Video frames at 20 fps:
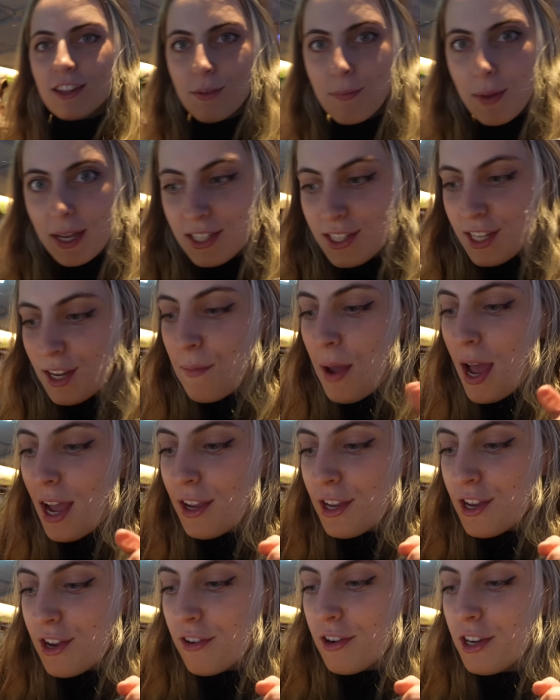the best thing about
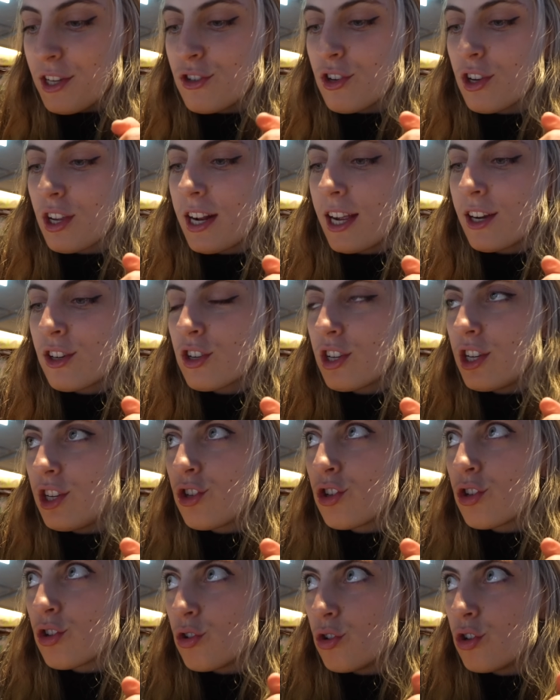here is you can actually
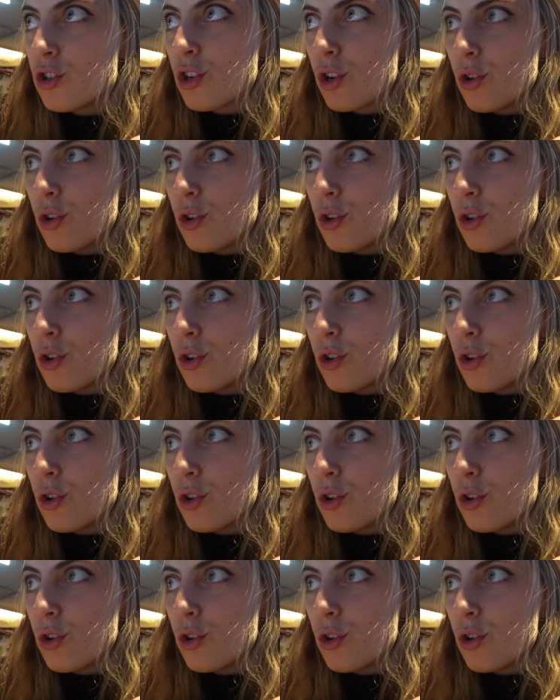choose your